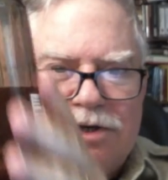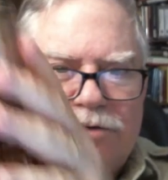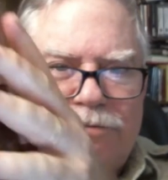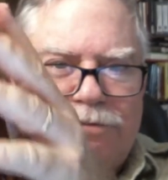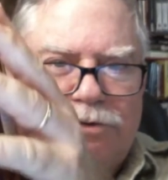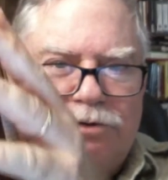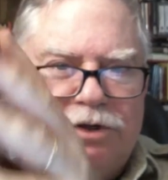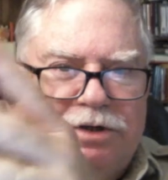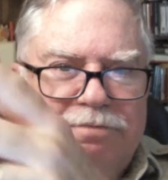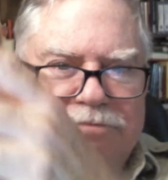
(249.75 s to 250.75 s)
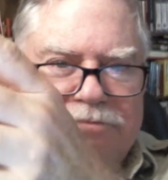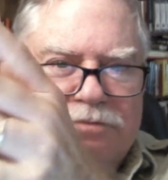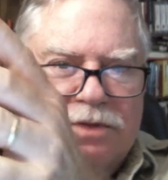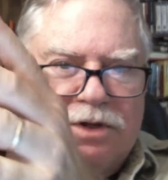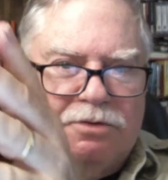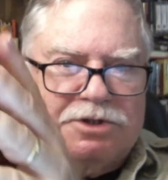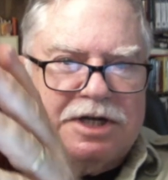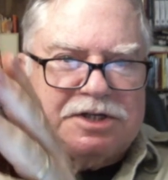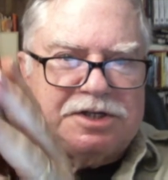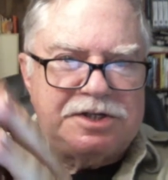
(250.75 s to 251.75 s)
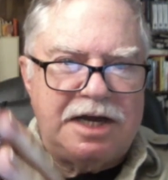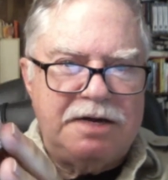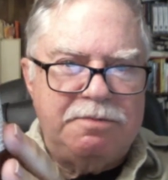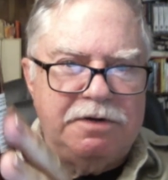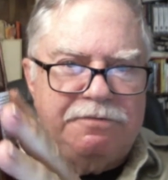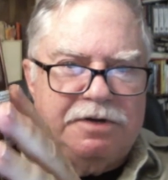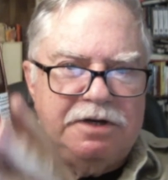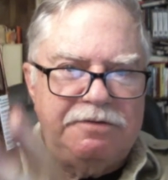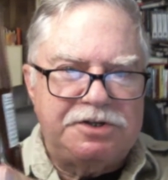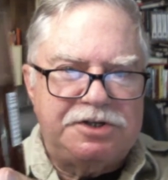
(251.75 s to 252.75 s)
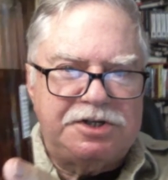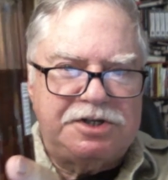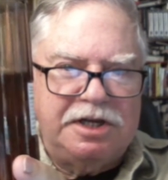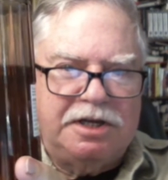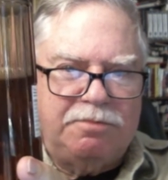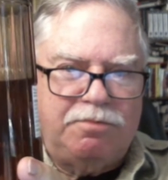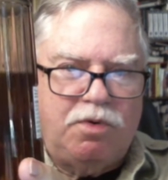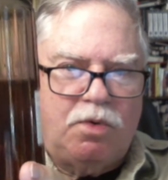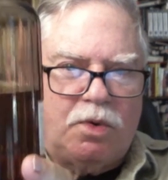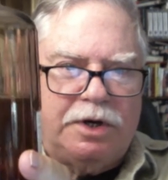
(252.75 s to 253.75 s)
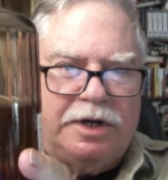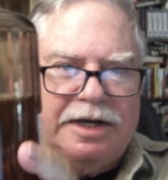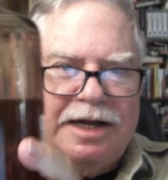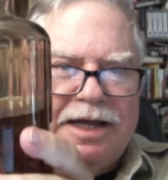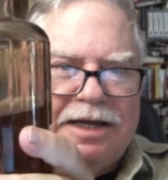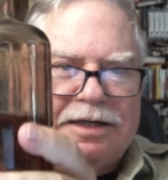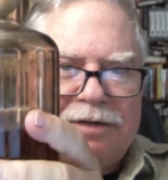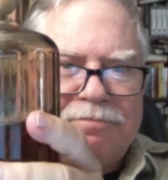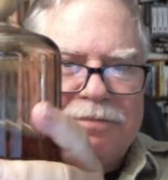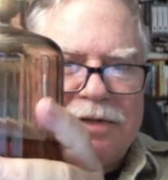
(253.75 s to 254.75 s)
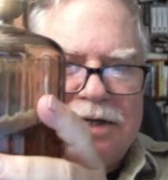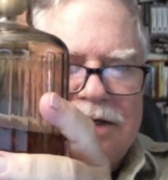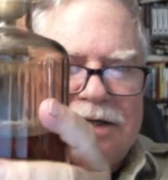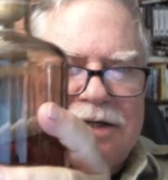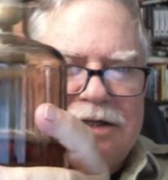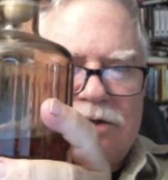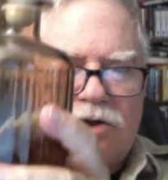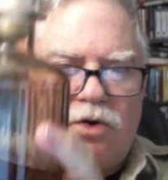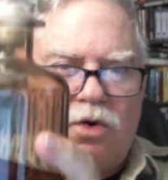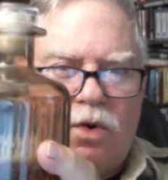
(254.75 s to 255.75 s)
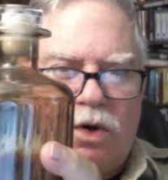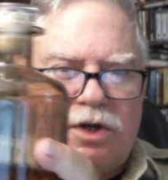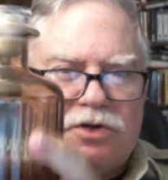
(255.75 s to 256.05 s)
fluted, which has the side benefit of assisting in pouring and handling. The cork is